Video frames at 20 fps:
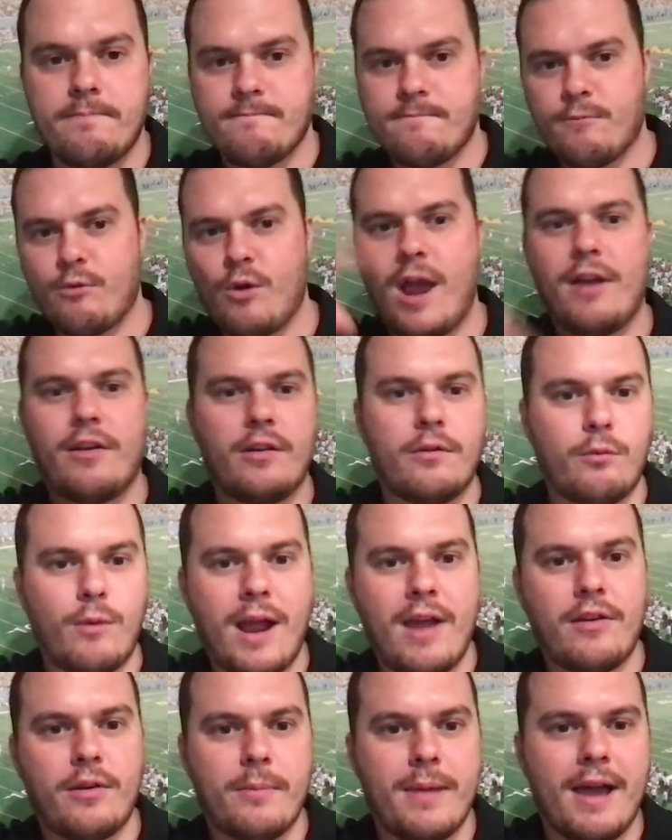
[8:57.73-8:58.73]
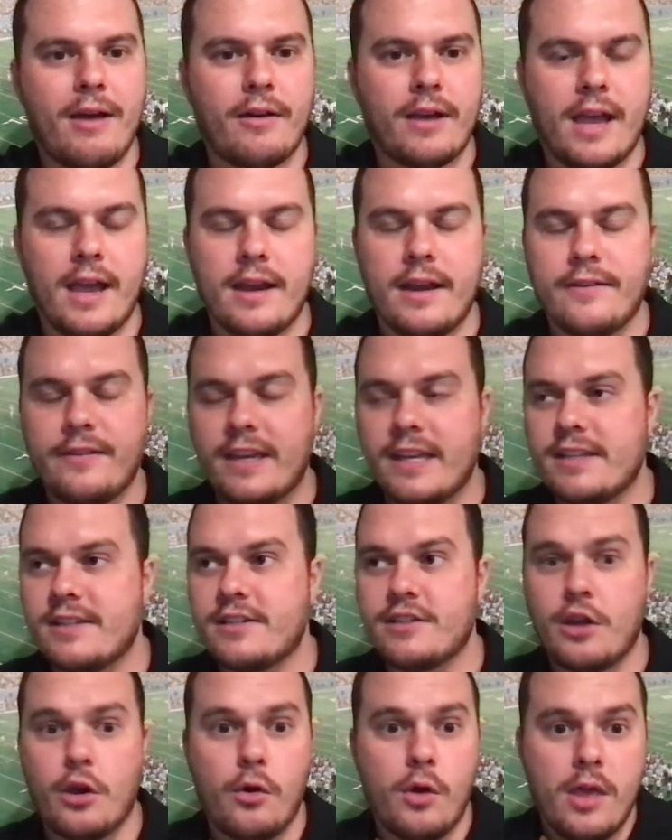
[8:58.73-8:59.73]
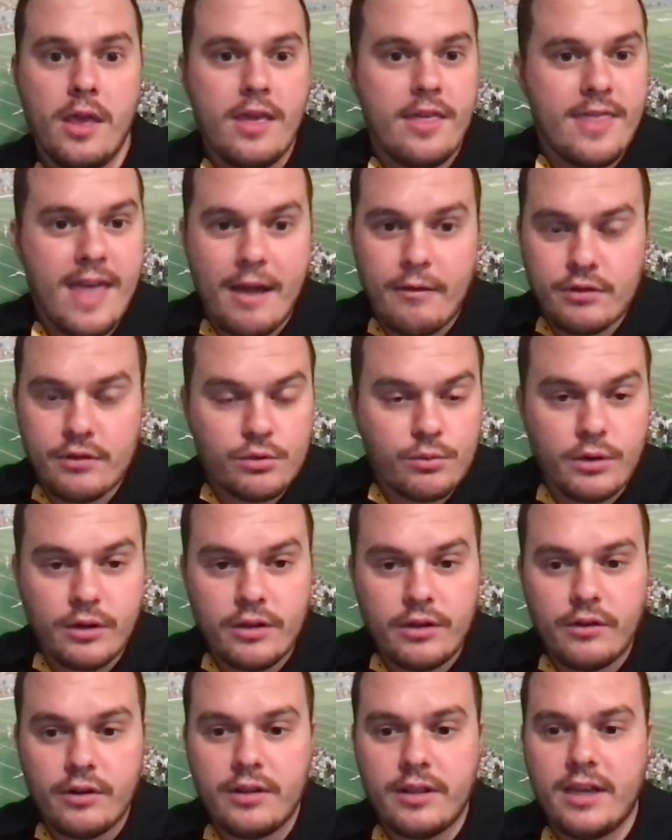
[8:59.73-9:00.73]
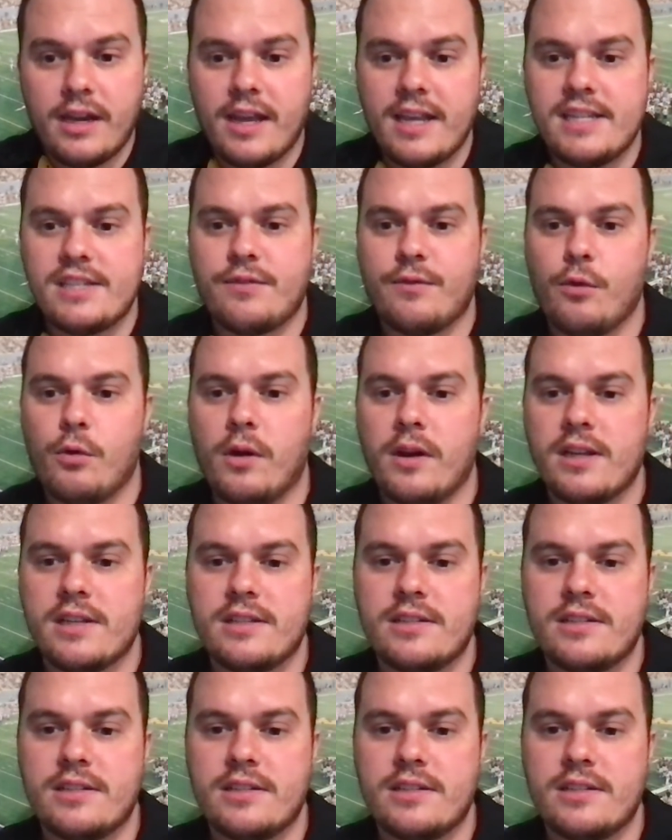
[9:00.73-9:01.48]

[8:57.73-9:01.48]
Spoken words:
roundabout kind of is. So that was really, really nice for us.